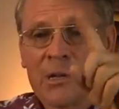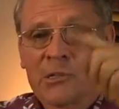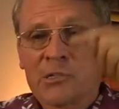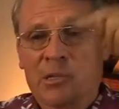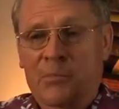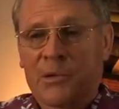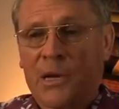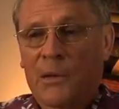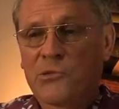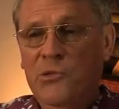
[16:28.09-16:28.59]

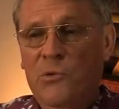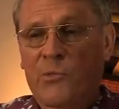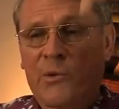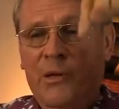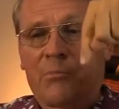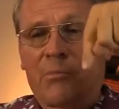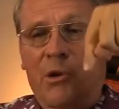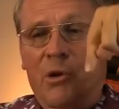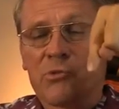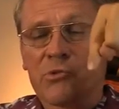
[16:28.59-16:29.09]
Sometimes the
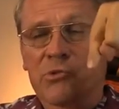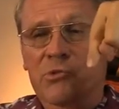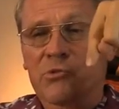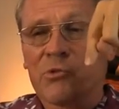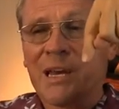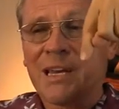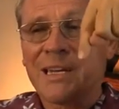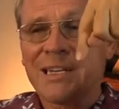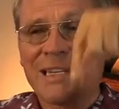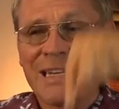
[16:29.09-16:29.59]
wind blows
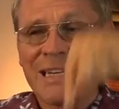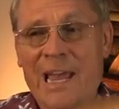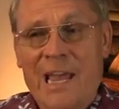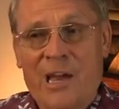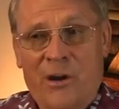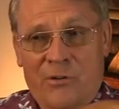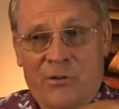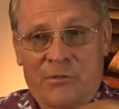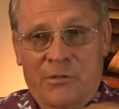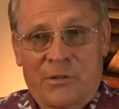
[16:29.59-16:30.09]
straight
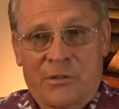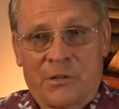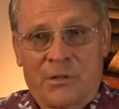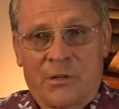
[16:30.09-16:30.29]
down.